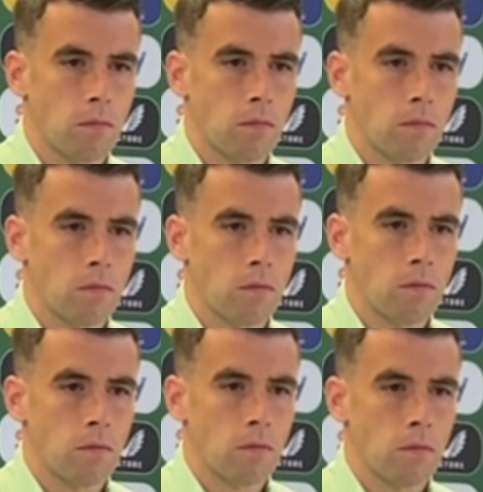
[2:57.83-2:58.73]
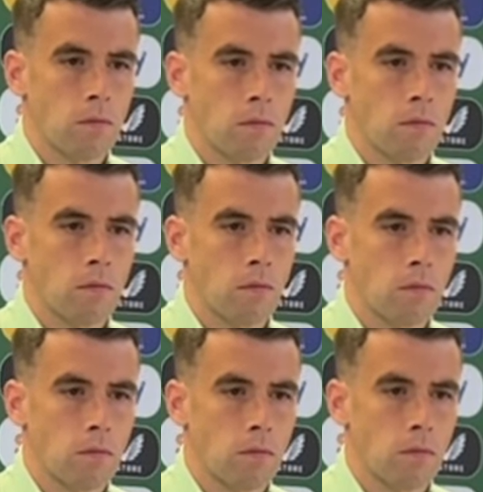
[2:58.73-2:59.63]

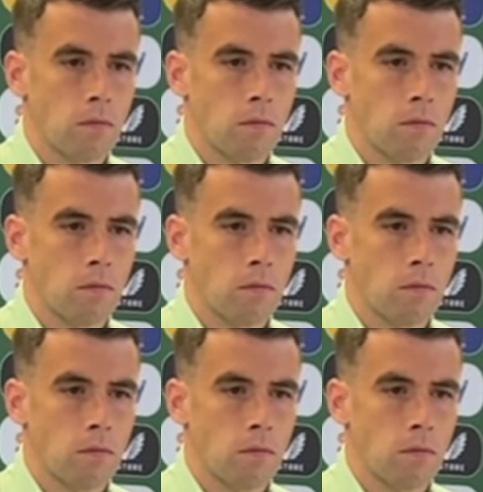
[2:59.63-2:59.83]
[no speech]